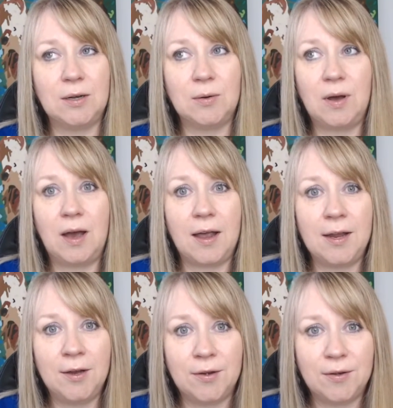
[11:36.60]

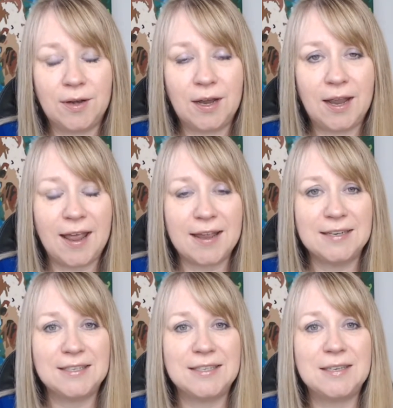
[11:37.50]
iron
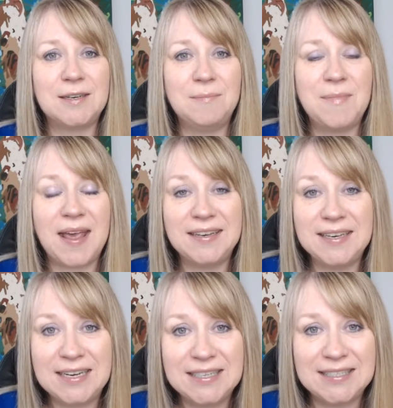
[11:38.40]
and
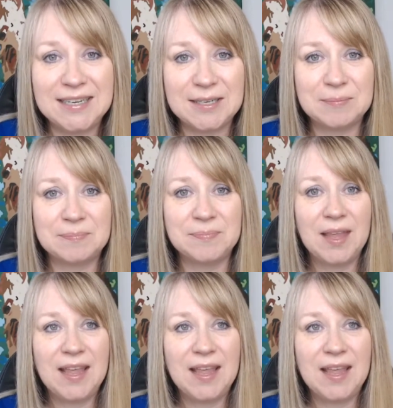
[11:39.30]
magnesium,